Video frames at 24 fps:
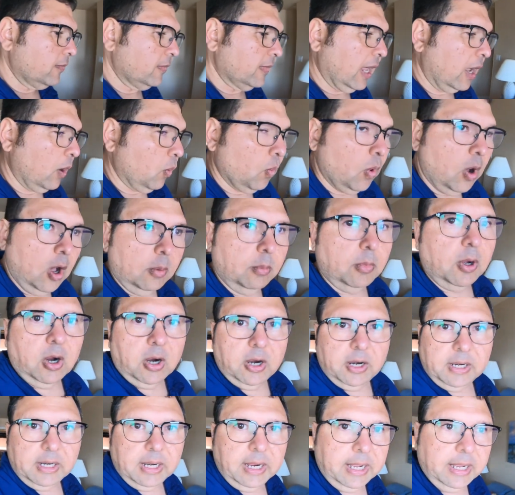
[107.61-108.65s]
at
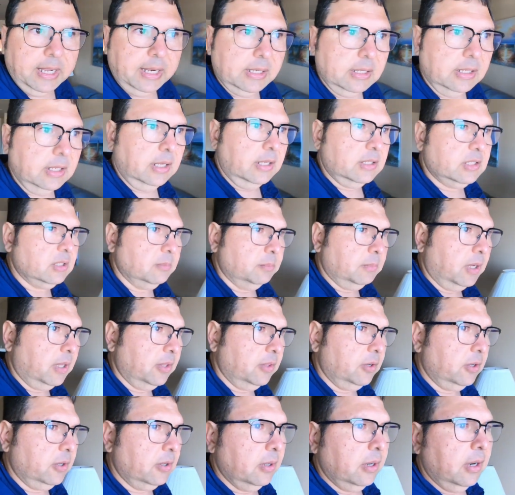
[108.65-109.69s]
Walmart and uh, some
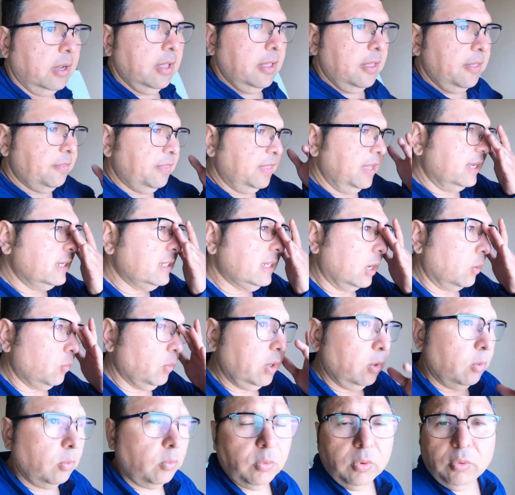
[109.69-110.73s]
other things that
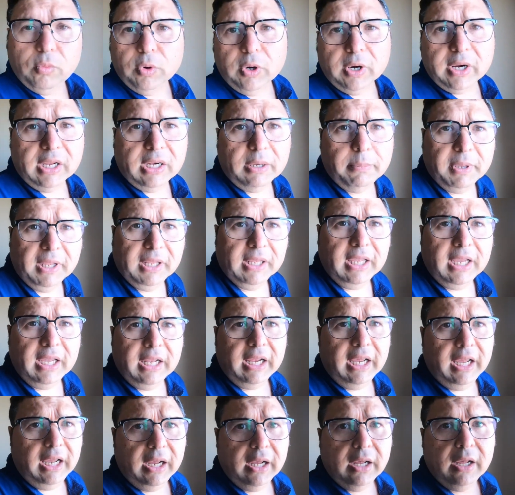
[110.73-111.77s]
we're, we're going to be
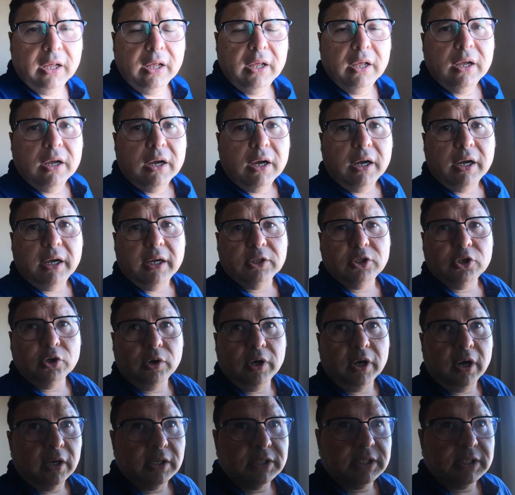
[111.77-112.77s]
needing uh, during our